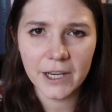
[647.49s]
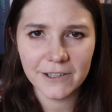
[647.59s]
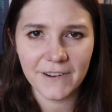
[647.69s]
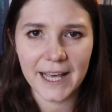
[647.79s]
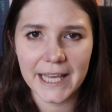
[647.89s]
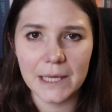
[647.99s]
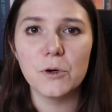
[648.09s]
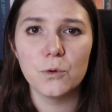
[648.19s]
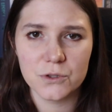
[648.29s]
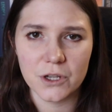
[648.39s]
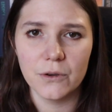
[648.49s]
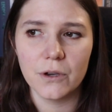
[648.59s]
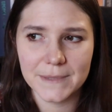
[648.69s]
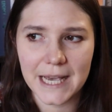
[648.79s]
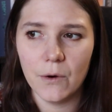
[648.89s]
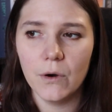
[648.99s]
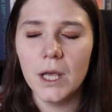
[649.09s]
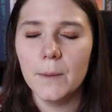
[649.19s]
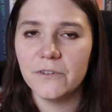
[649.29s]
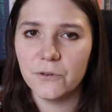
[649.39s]
Iron Flame also comes
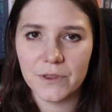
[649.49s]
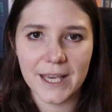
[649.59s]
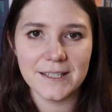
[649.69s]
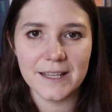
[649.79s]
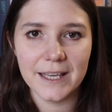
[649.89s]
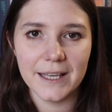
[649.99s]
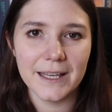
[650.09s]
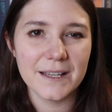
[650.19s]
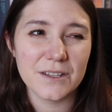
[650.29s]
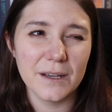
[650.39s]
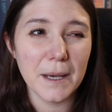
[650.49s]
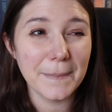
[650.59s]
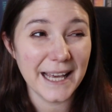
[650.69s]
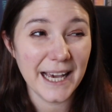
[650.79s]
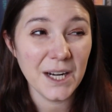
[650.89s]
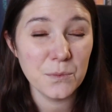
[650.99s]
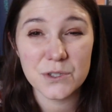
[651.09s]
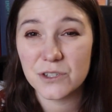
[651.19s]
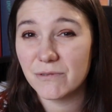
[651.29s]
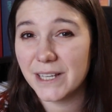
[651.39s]
out before the end of the year, so my plan
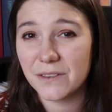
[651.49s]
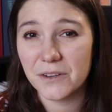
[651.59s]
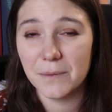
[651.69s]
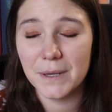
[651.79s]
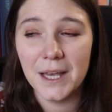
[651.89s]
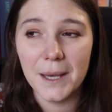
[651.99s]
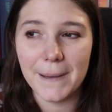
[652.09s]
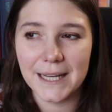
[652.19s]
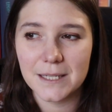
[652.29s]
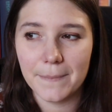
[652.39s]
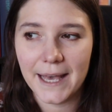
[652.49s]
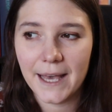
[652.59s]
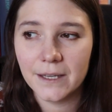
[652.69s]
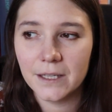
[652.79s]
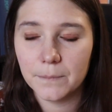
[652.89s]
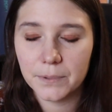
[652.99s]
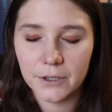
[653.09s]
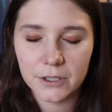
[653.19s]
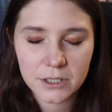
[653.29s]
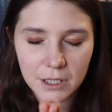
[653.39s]
was to read them back to back,
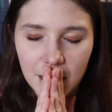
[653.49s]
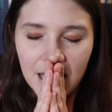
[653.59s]
but